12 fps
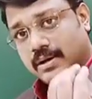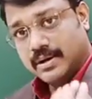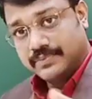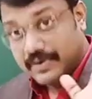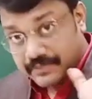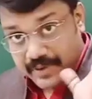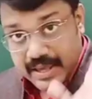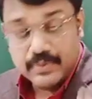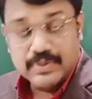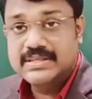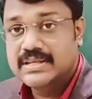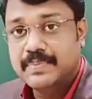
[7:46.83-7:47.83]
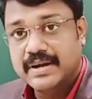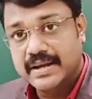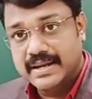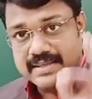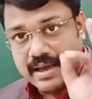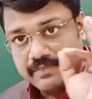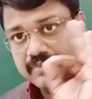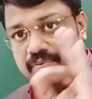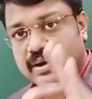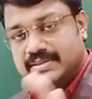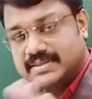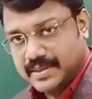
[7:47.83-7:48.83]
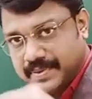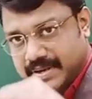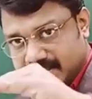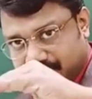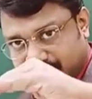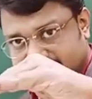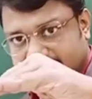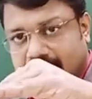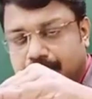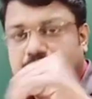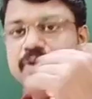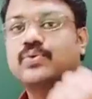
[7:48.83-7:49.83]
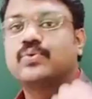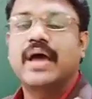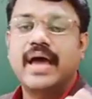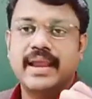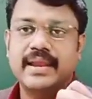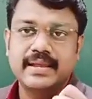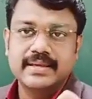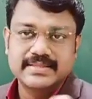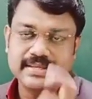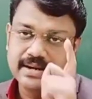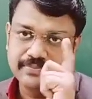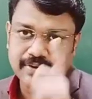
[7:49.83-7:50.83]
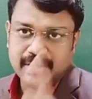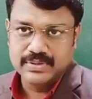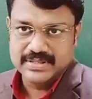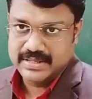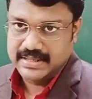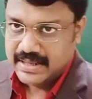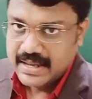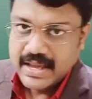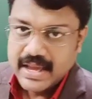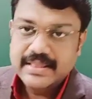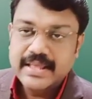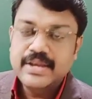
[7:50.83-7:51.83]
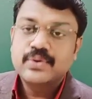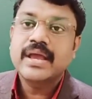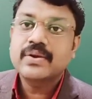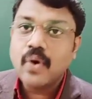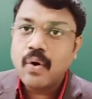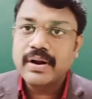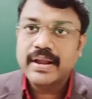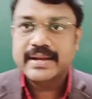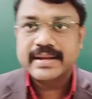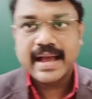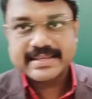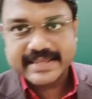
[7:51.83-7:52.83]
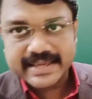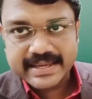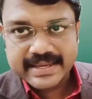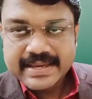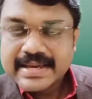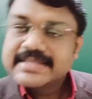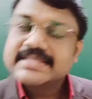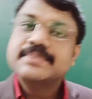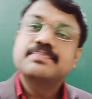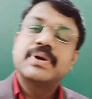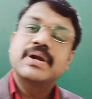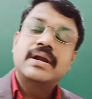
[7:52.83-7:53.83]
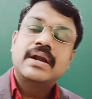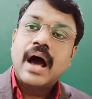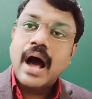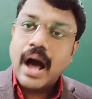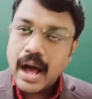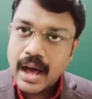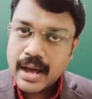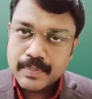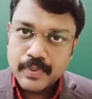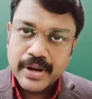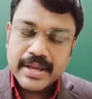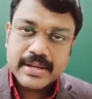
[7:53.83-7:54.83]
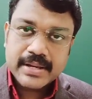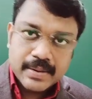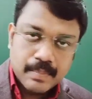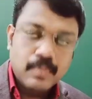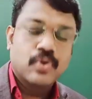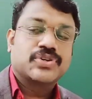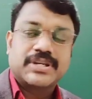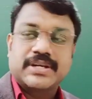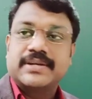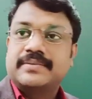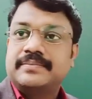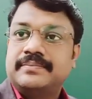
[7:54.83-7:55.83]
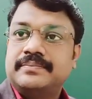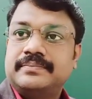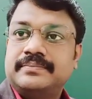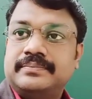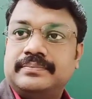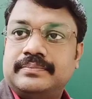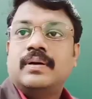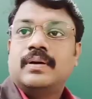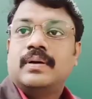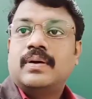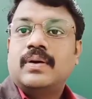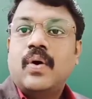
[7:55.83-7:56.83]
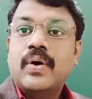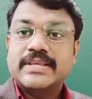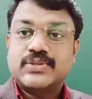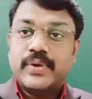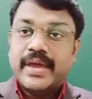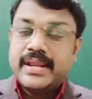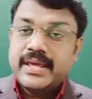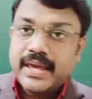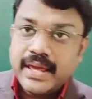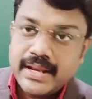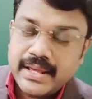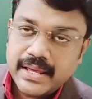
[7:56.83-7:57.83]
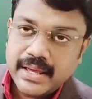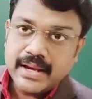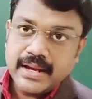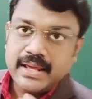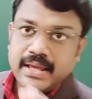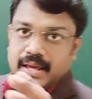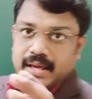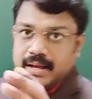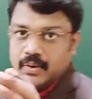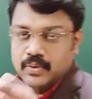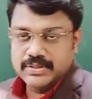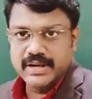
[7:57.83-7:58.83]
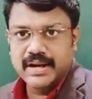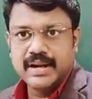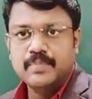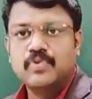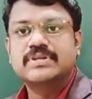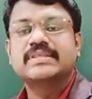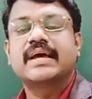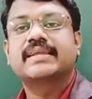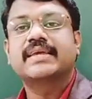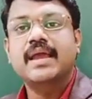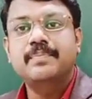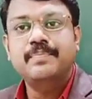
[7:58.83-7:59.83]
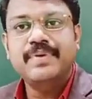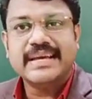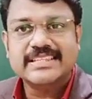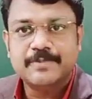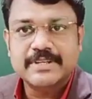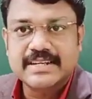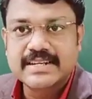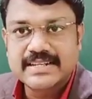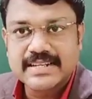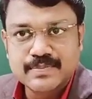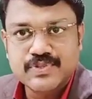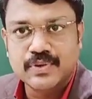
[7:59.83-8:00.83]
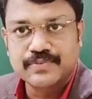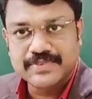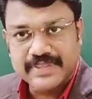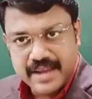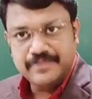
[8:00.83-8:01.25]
different frequency, but it is having one same fixed amplitude and single frequency, then you can call it as a simple harmonic motion. Okay, so any oscillatory motion that can be expressed in terms of sine